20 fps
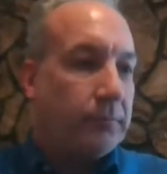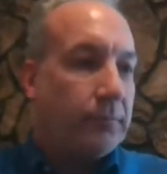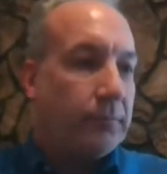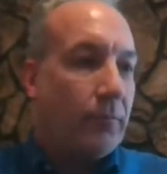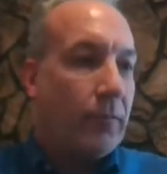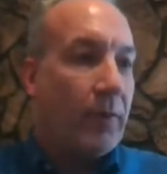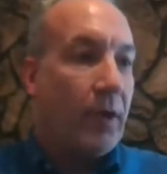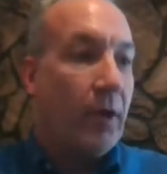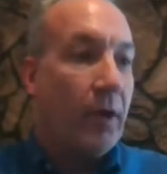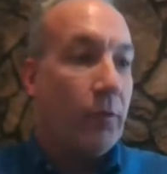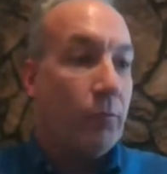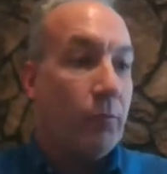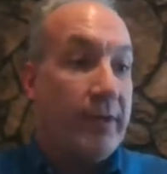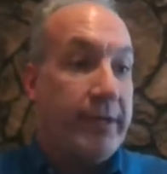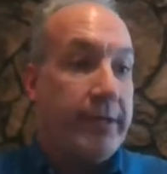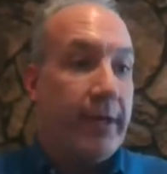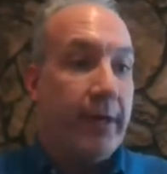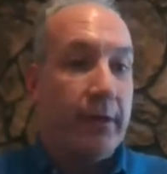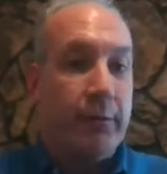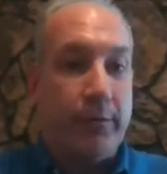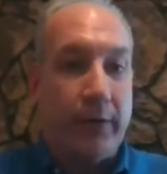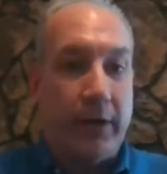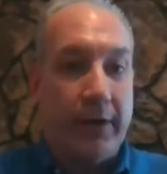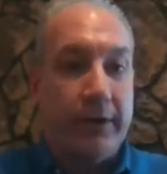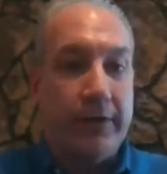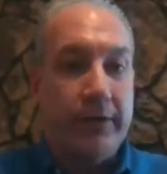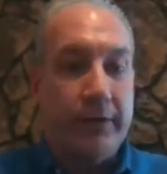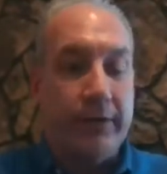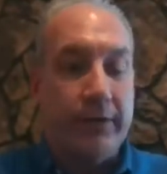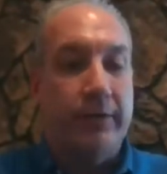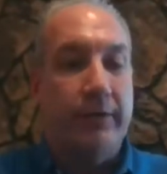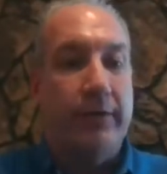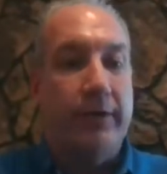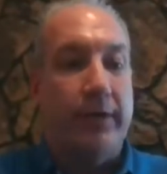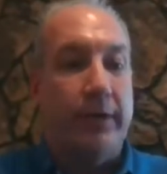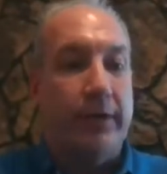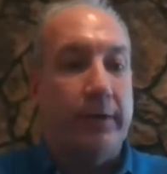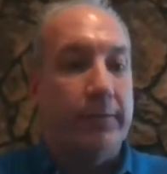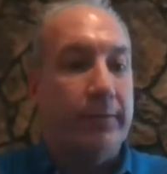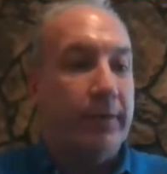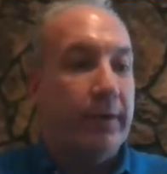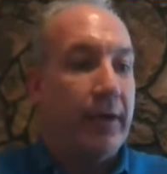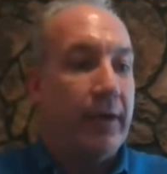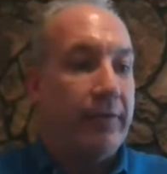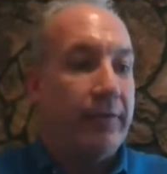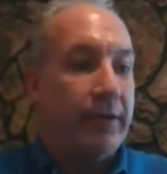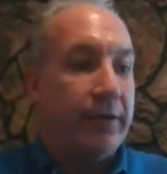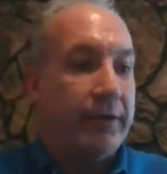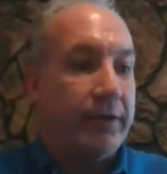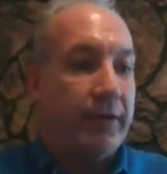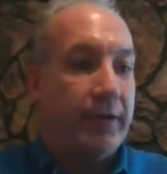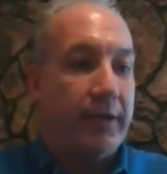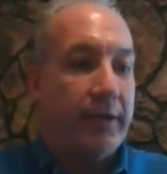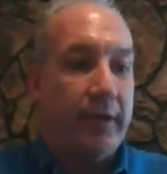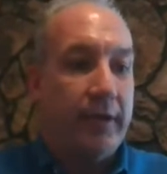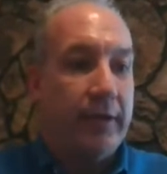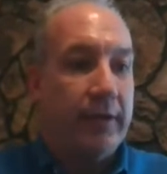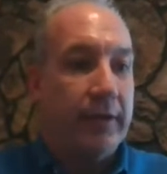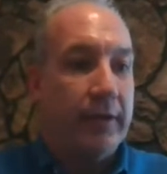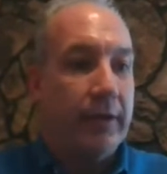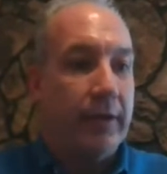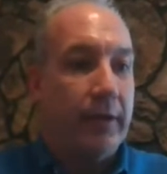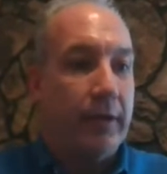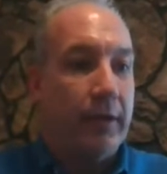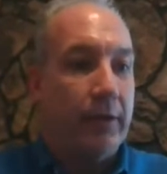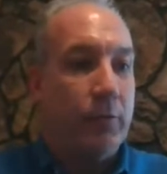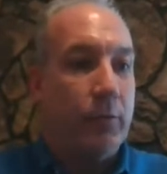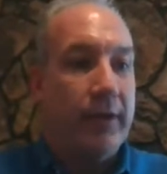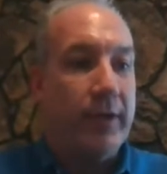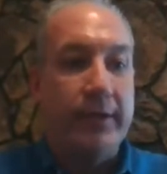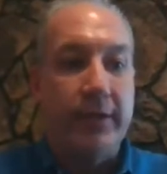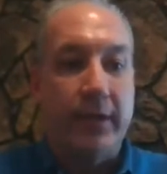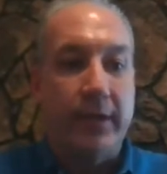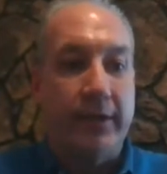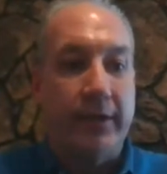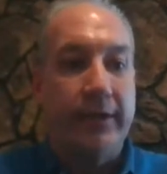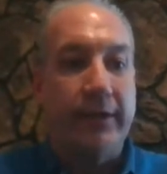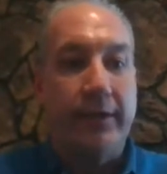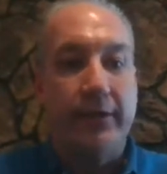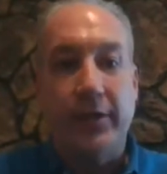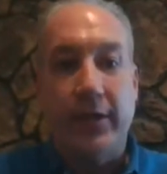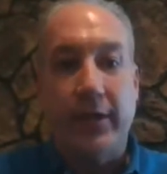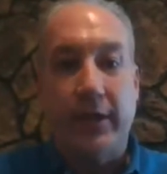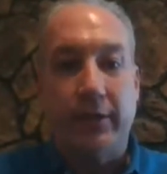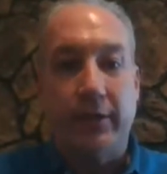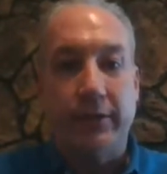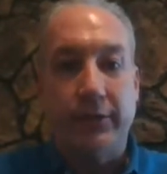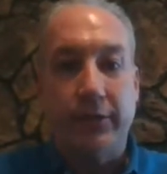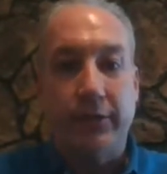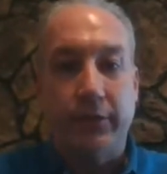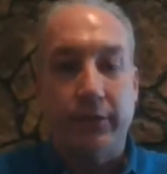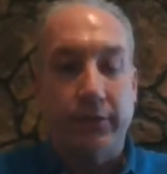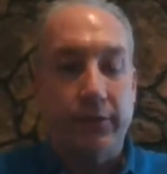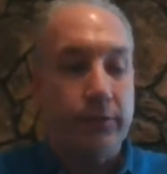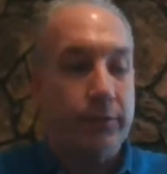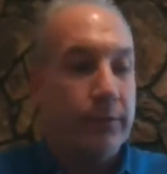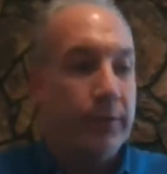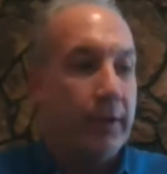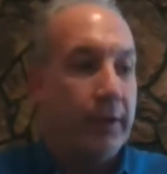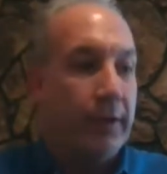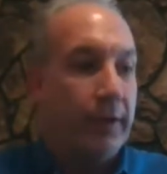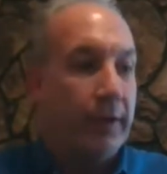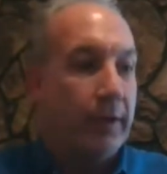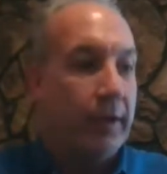a uh, retail price. Um, obviously, uh, we sell into the channel, so uh,